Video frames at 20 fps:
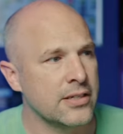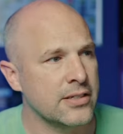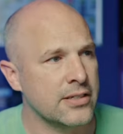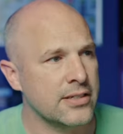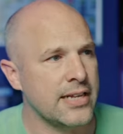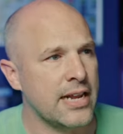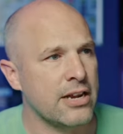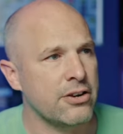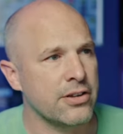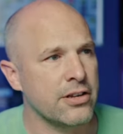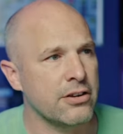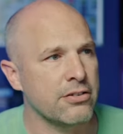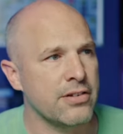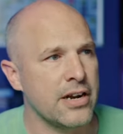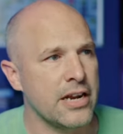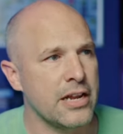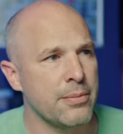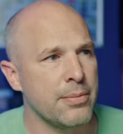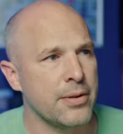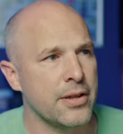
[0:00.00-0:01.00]
Saudi
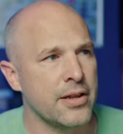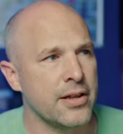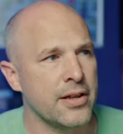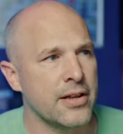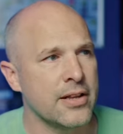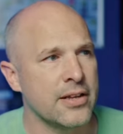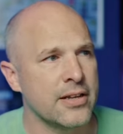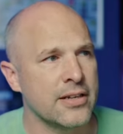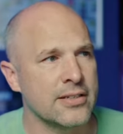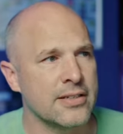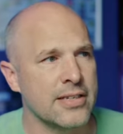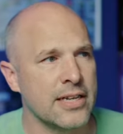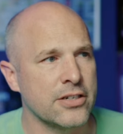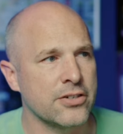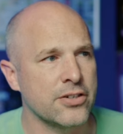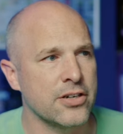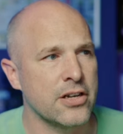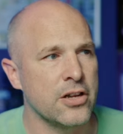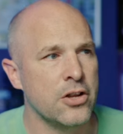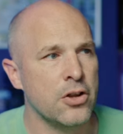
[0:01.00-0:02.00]
Arabia,
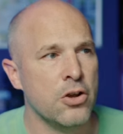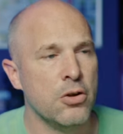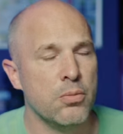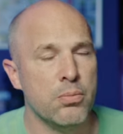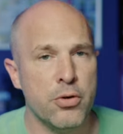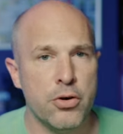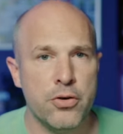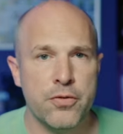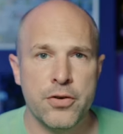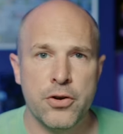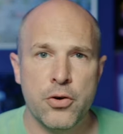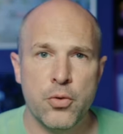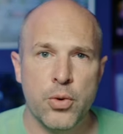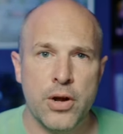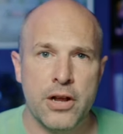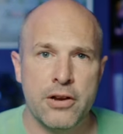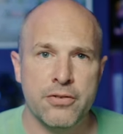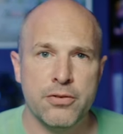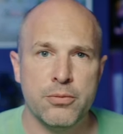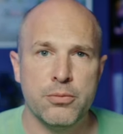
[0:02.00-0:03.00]
etc., moving
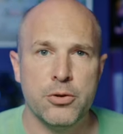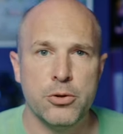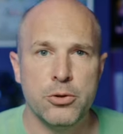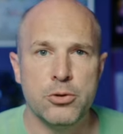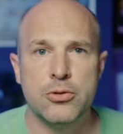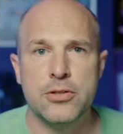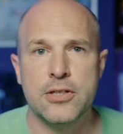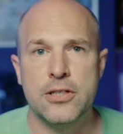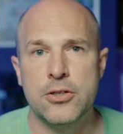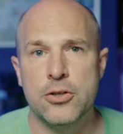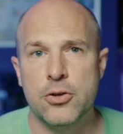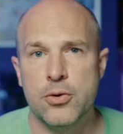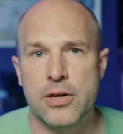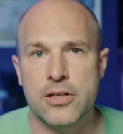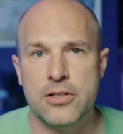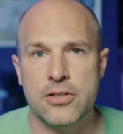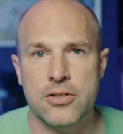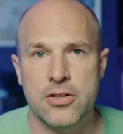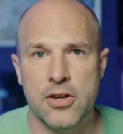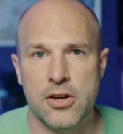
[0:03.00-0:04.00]
away from using
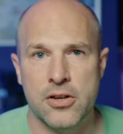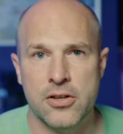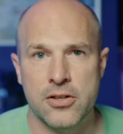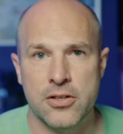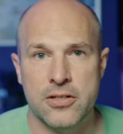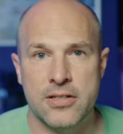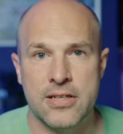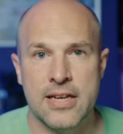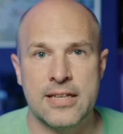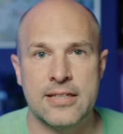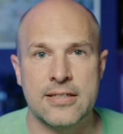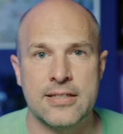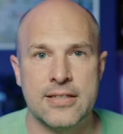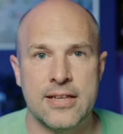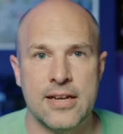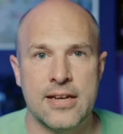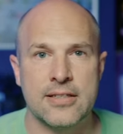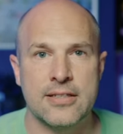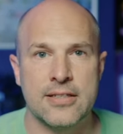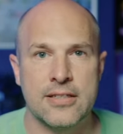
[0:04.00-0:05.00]
US dollars and
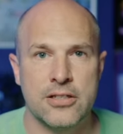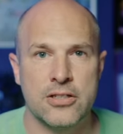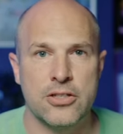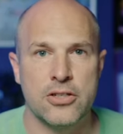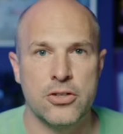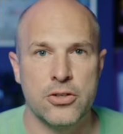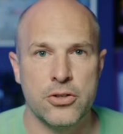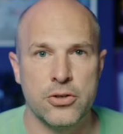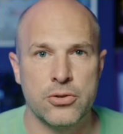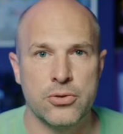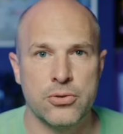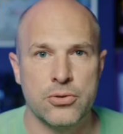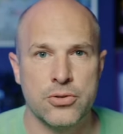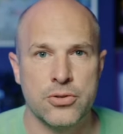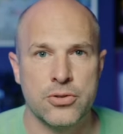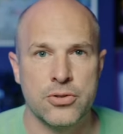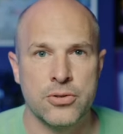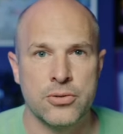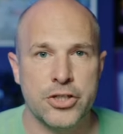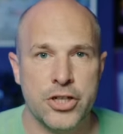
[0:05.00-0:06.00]
starting to
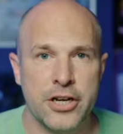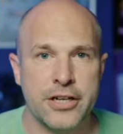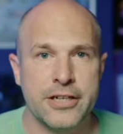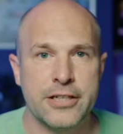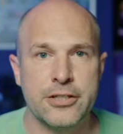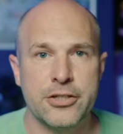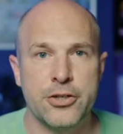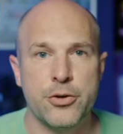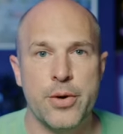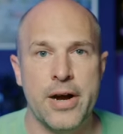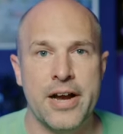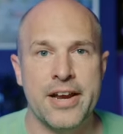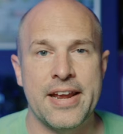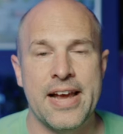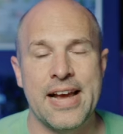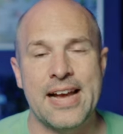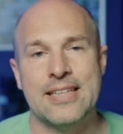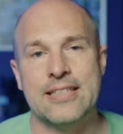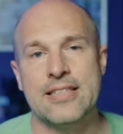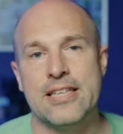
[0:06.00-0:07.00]
use Chinese yuan
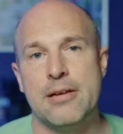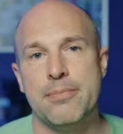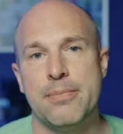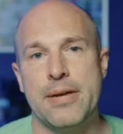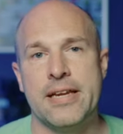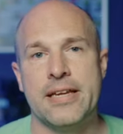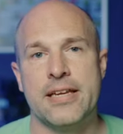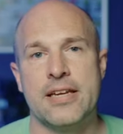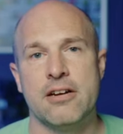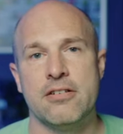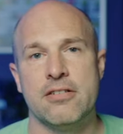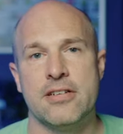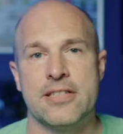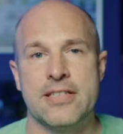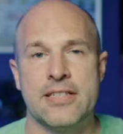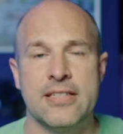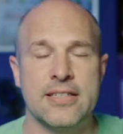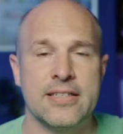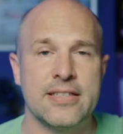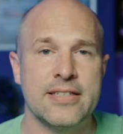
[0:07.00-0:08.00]
as their main
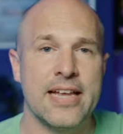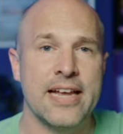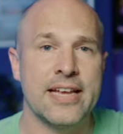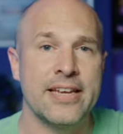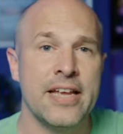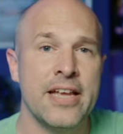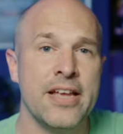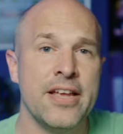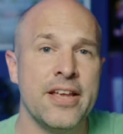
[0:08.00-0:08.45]
currency instead.